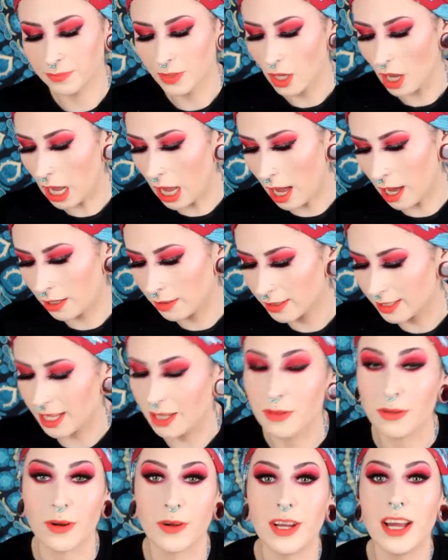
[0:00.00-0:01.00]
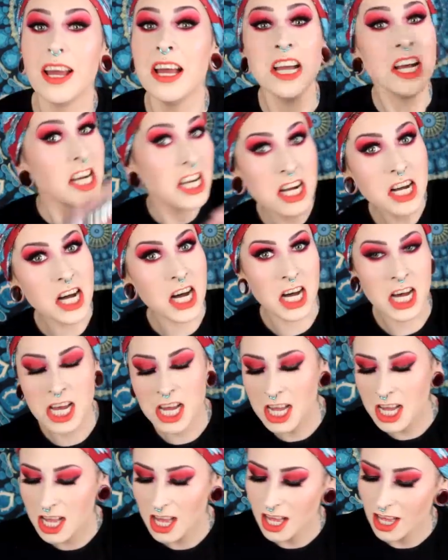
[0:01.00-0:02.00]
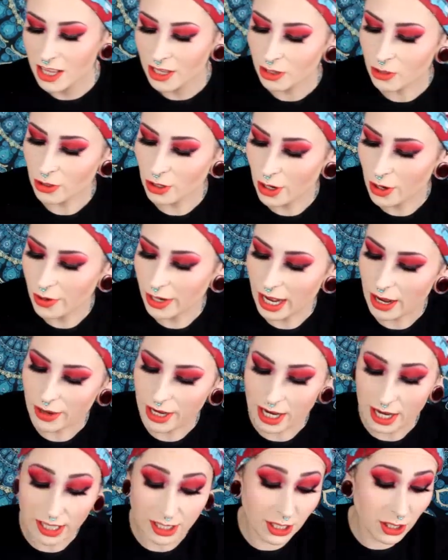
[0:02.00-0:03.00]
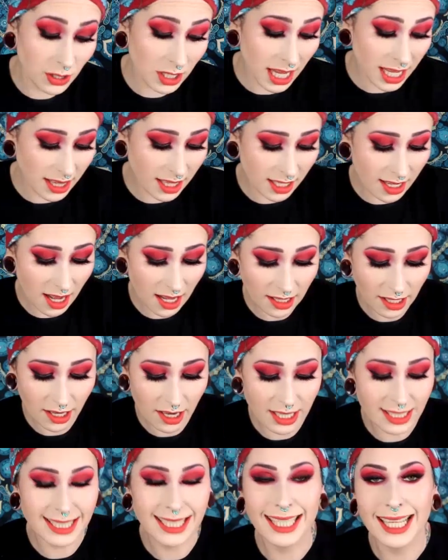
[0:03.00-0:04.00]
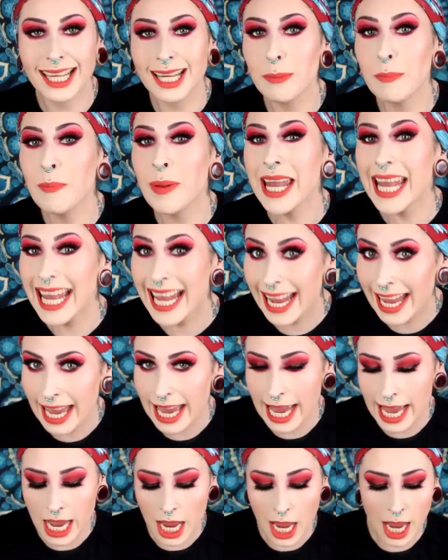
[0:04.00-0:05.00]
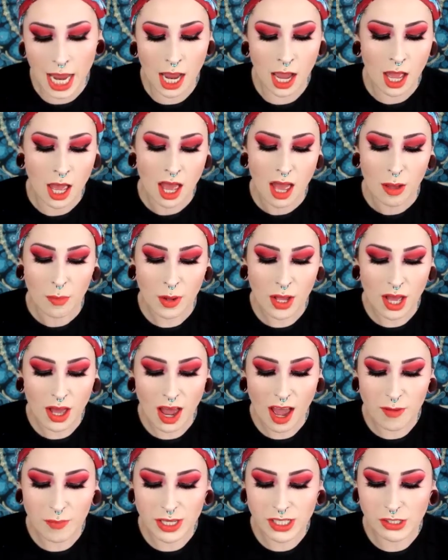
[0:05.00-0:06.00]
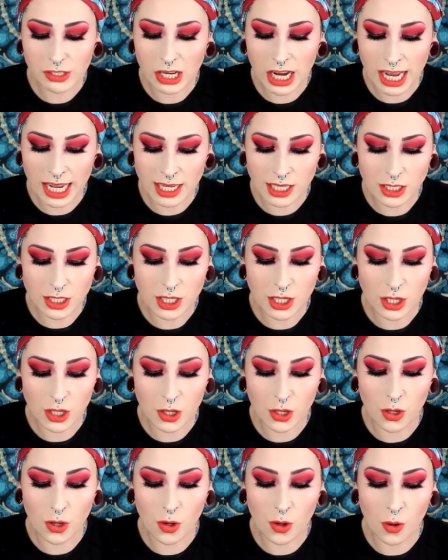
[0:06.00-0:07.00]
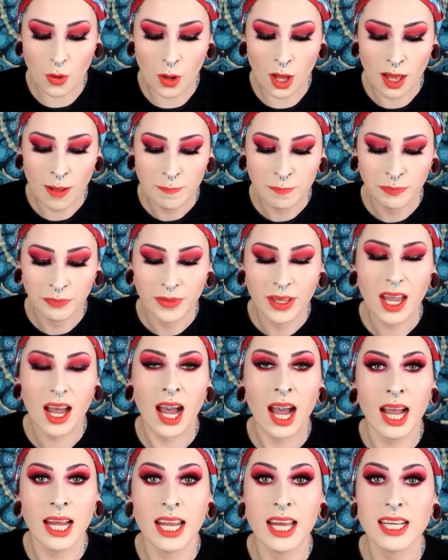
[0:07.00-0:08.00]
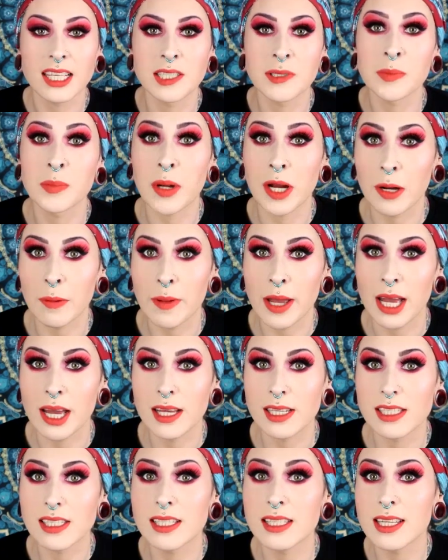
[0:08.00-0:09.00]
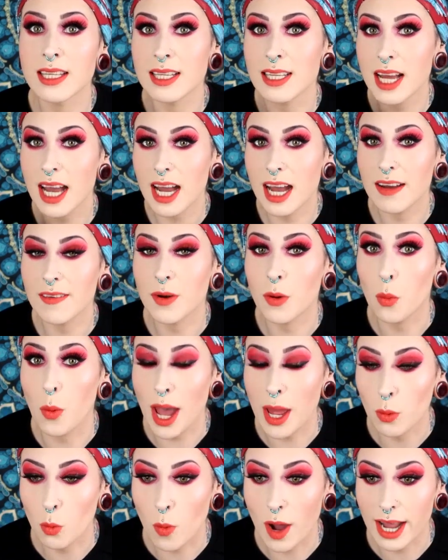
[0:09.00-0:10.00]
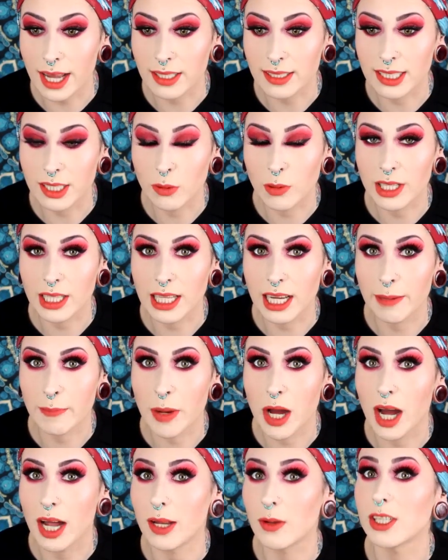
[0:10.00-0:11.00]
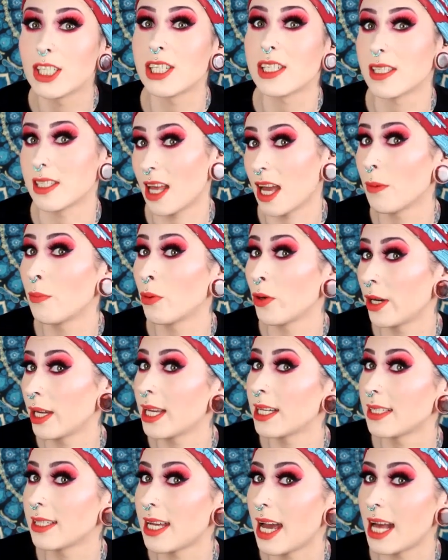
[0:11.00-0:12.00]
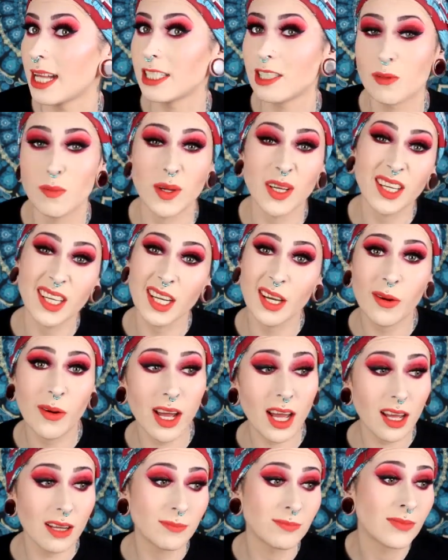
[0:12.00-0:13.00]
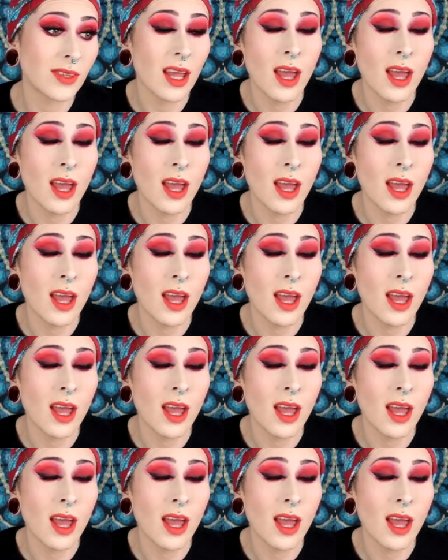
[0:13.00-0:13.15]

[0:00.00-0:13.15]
Ah, as I throw it out here. Do like the color, it's a little pinky, but I've been trying to kinda experiment. Today I have a Wet n Wild Liquid Lip Balm, which is like pretty intense, but you know what?